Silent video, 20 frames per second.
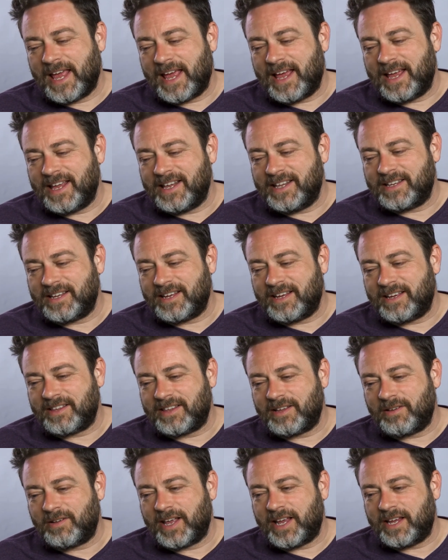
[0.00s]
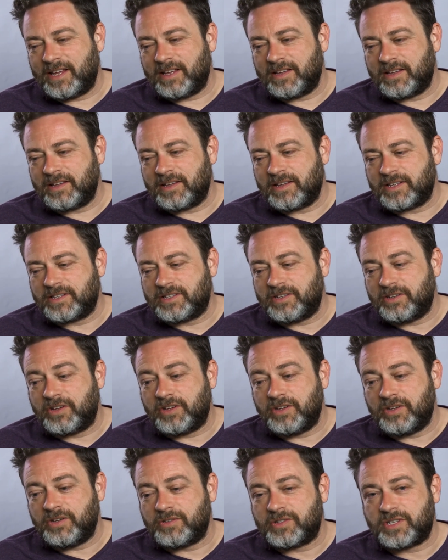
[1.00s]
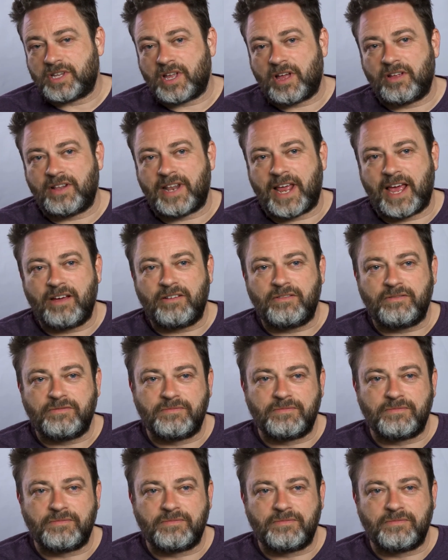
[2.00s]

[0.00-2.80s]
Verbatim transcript: And uh, they're like, So can you start now?